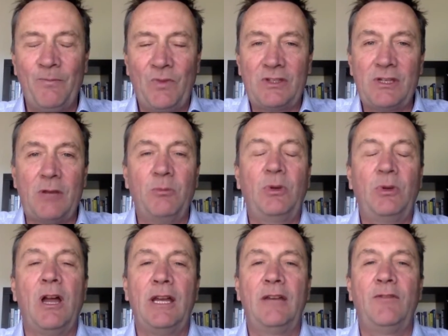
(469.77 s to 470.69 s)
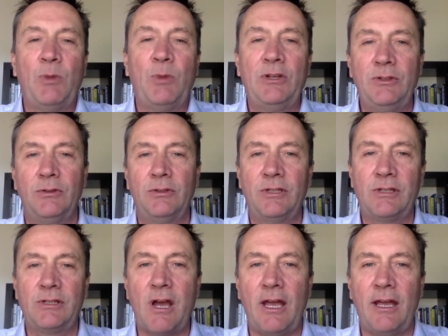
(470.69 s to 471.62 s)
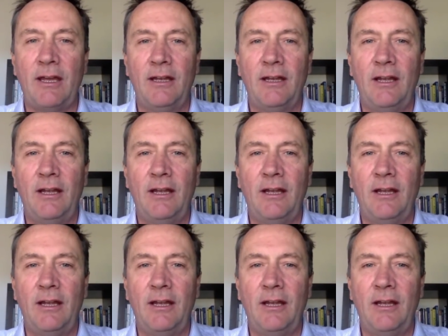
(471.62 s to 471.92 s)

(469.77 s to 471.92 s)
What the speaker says: some kind of emotional desire.